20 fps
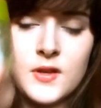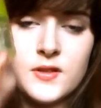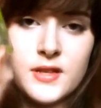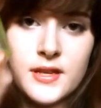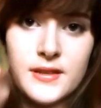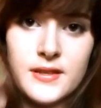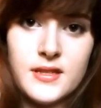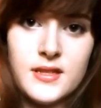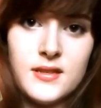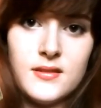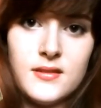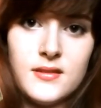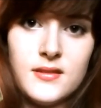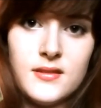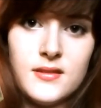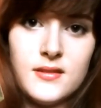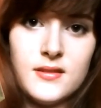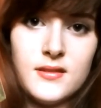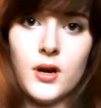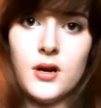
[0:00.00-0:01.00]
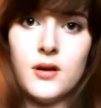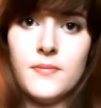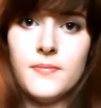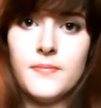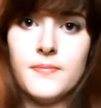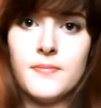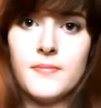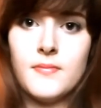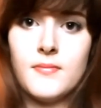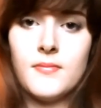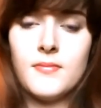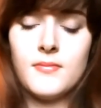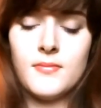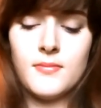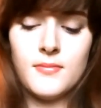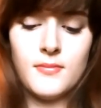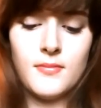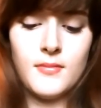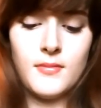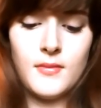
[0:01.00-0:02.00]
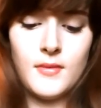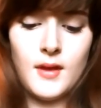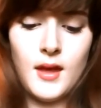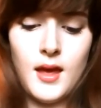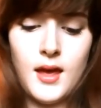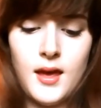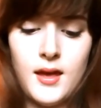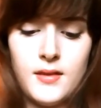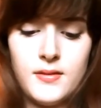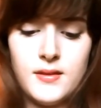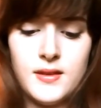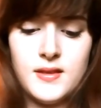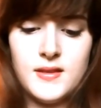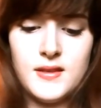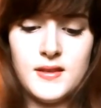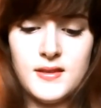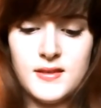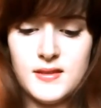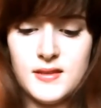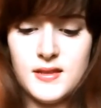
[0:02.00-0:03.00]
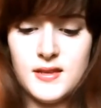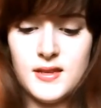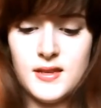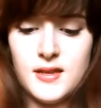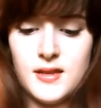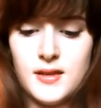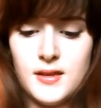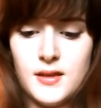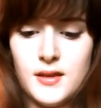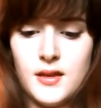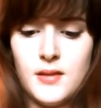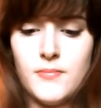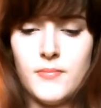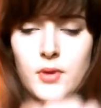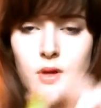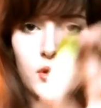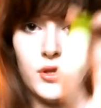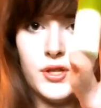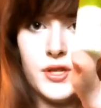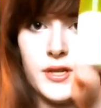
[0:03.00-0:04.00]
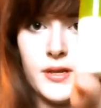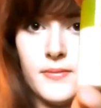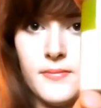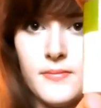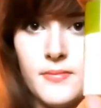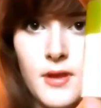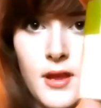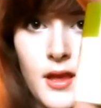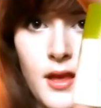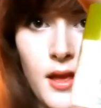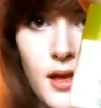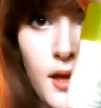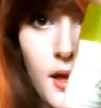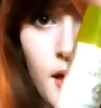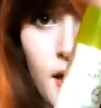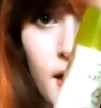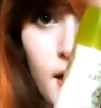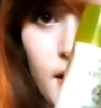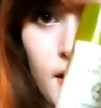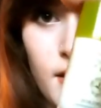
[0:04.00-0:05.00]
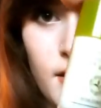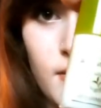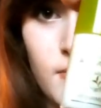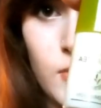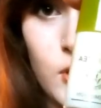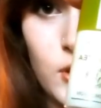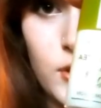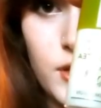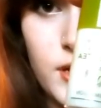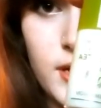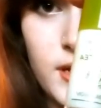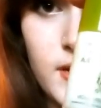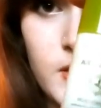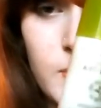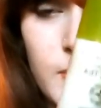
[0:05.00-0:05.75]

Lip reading: So yeah, this is the toner. And this is the emulsion. And emulsion